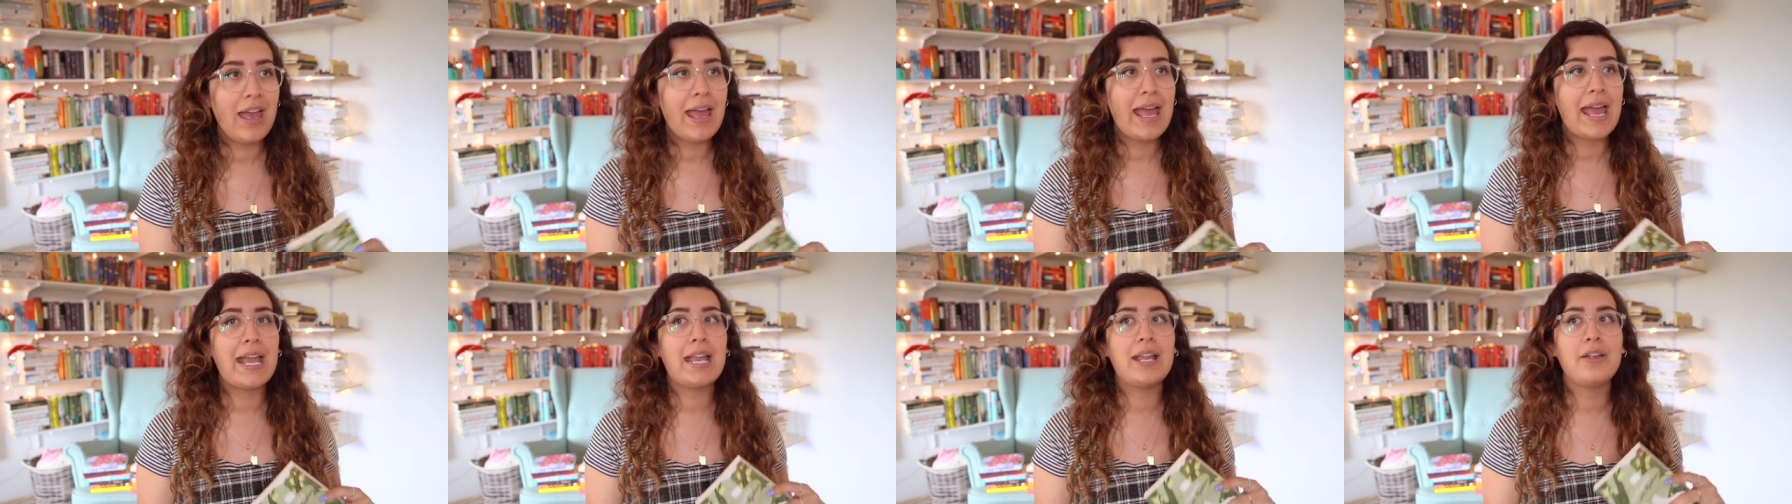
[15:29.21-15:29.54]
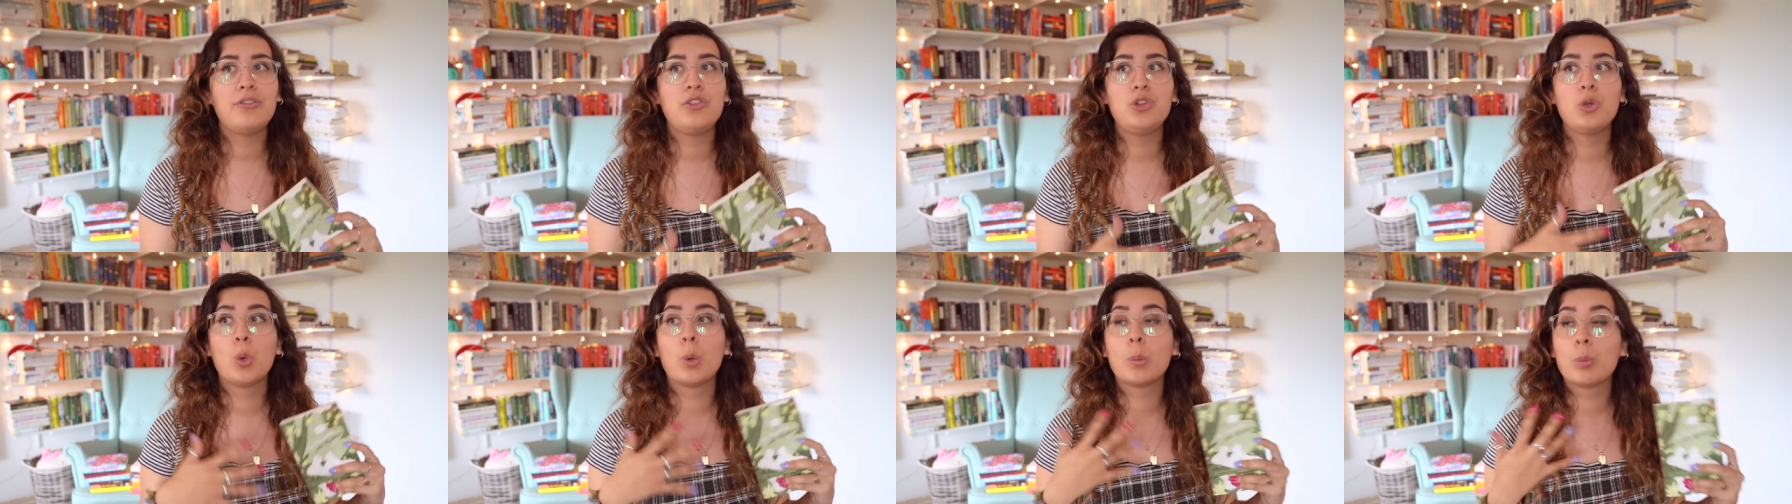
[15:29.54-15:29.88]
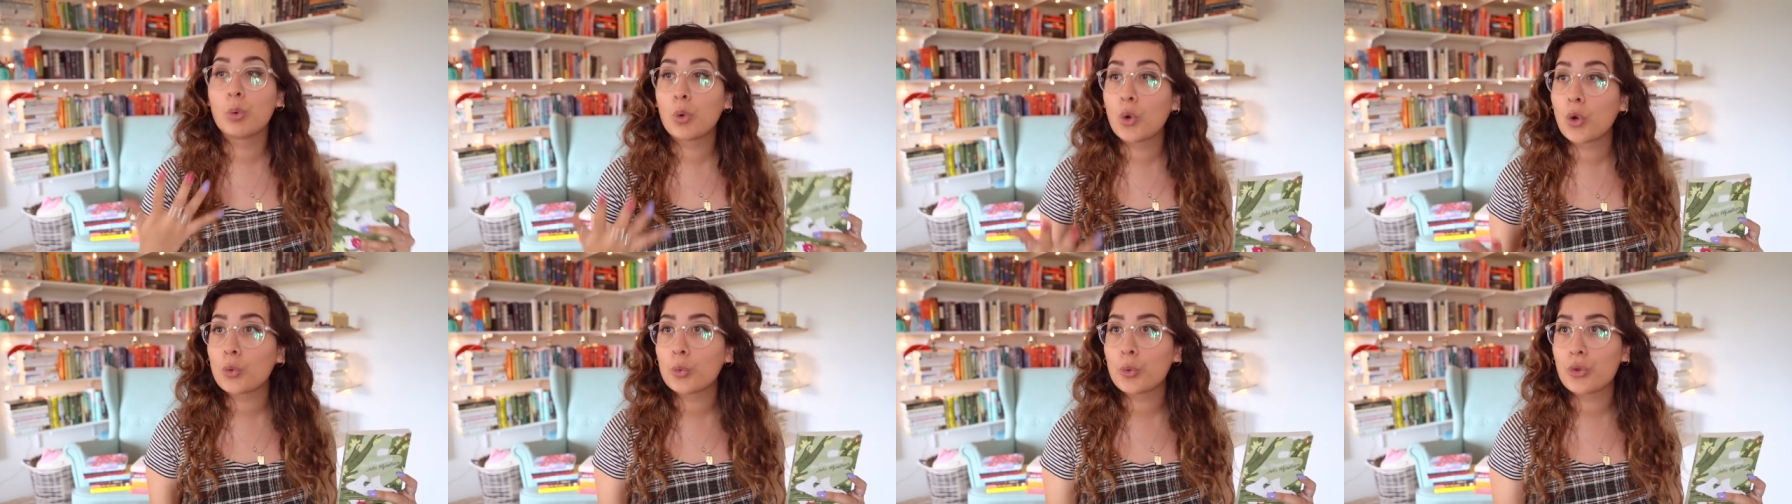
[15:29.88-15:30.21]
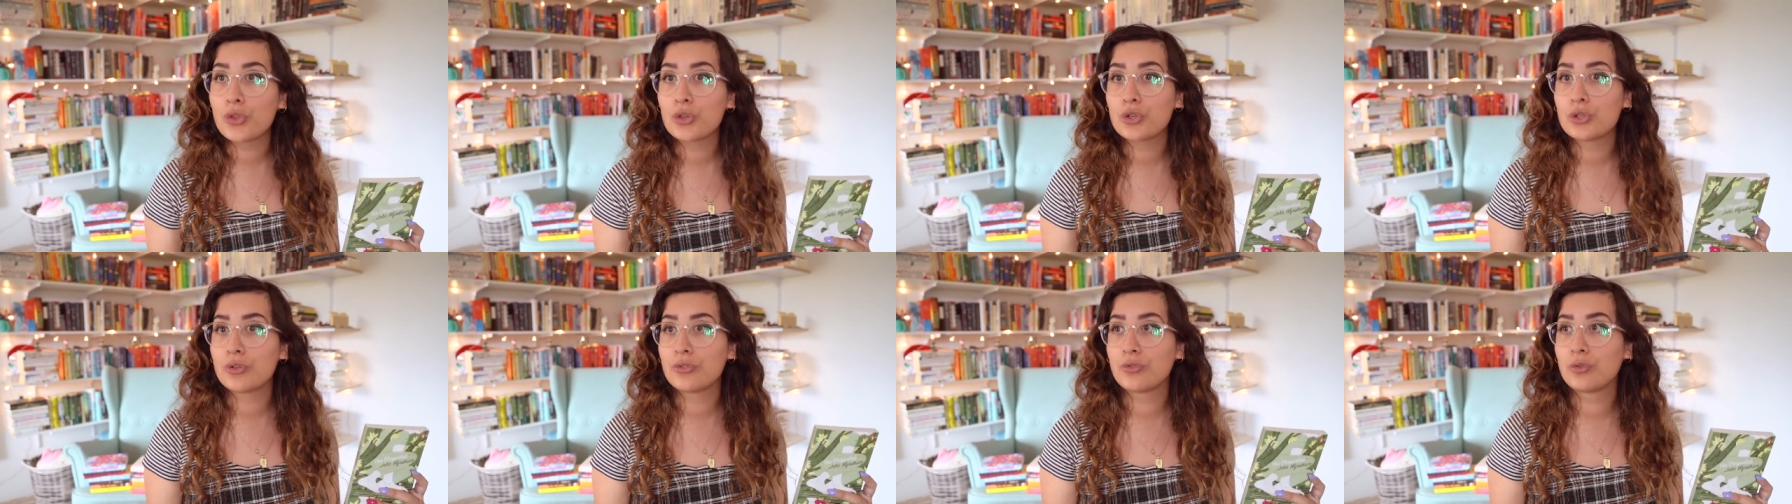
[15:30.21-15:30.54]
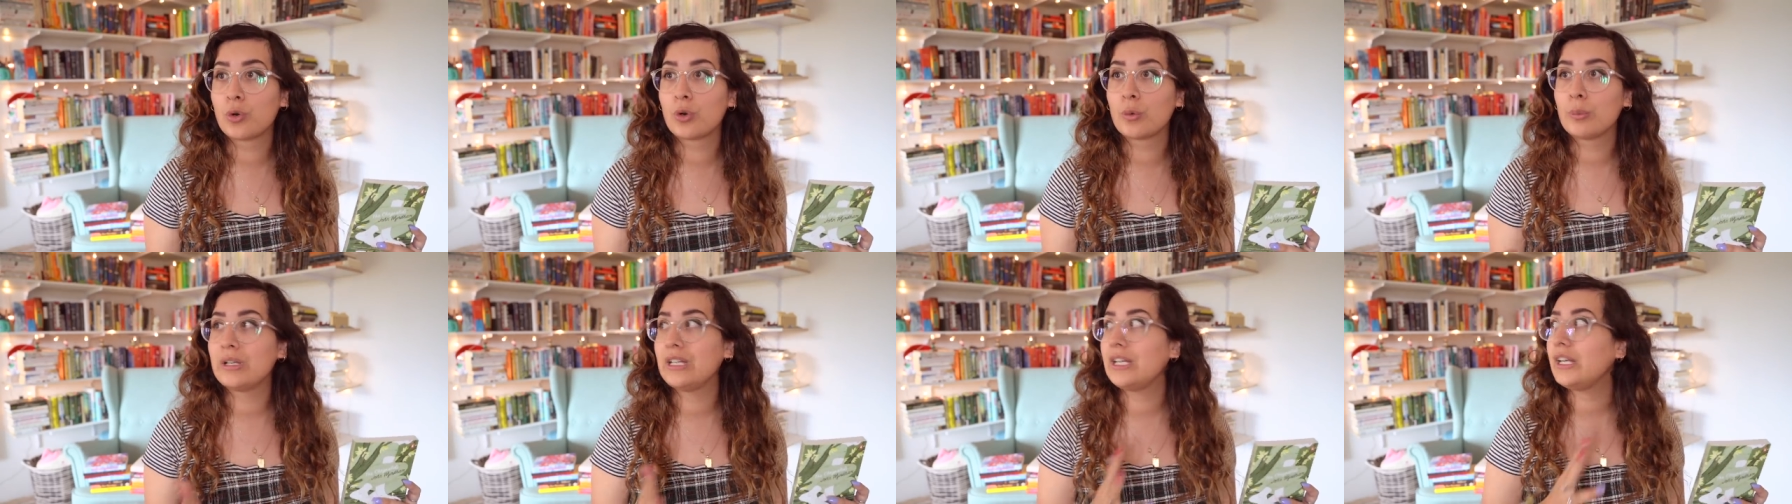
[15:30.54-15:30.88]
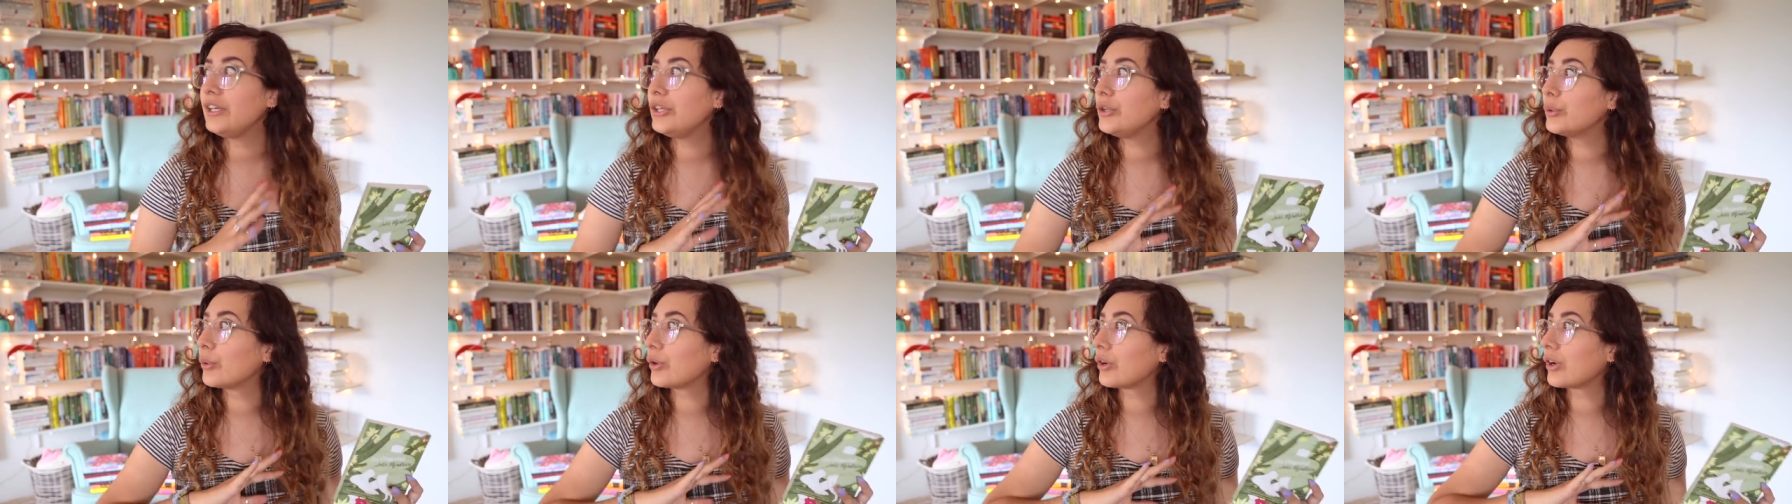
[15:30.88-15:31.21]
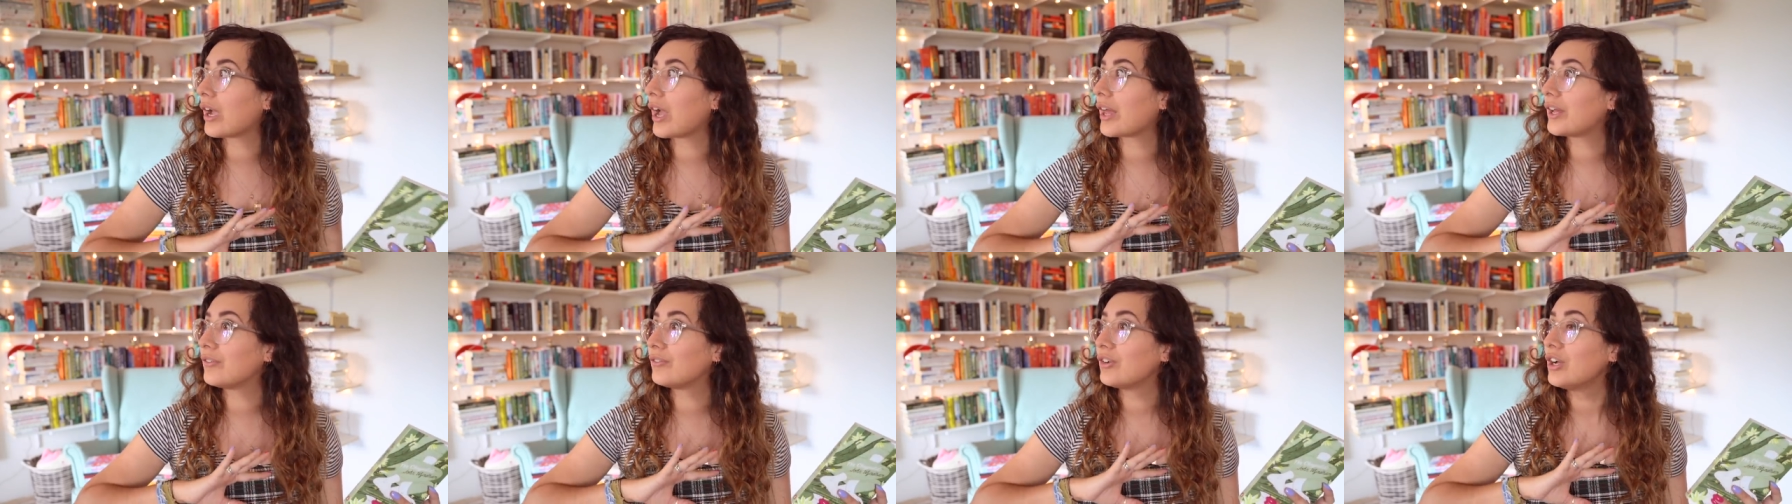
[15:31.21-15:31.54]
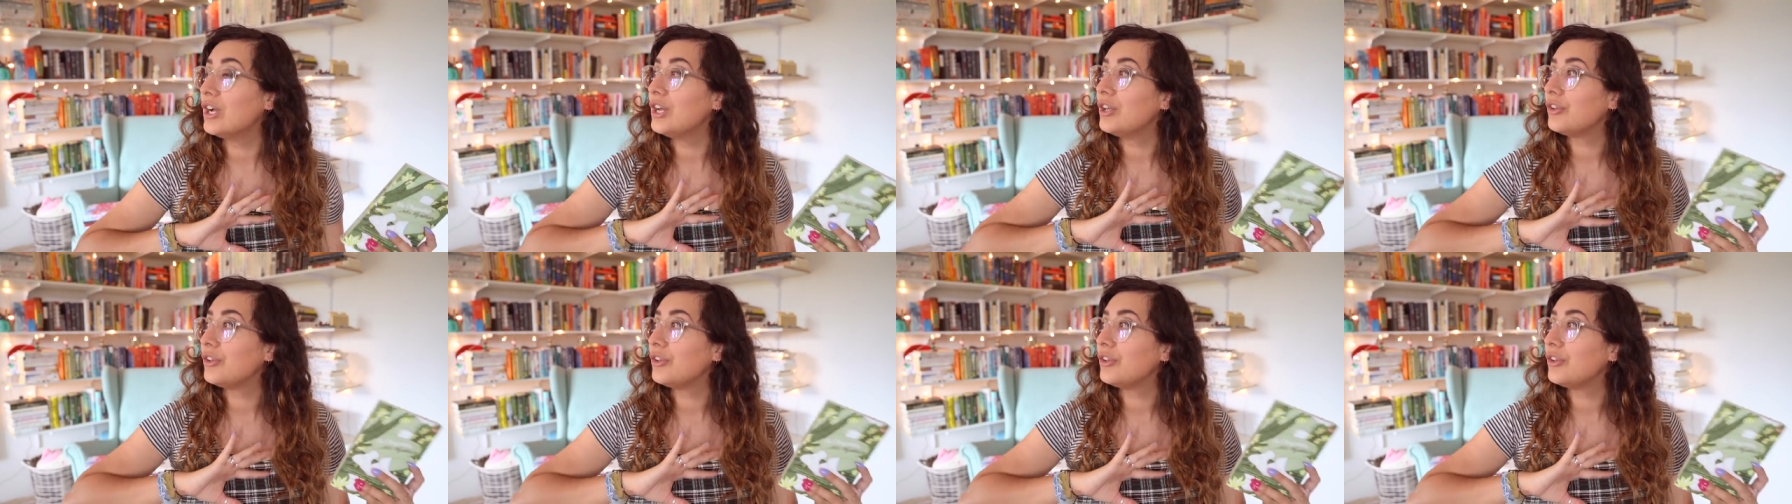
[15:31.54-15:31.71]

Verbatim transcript: and if you were born with a deformity, you were kind of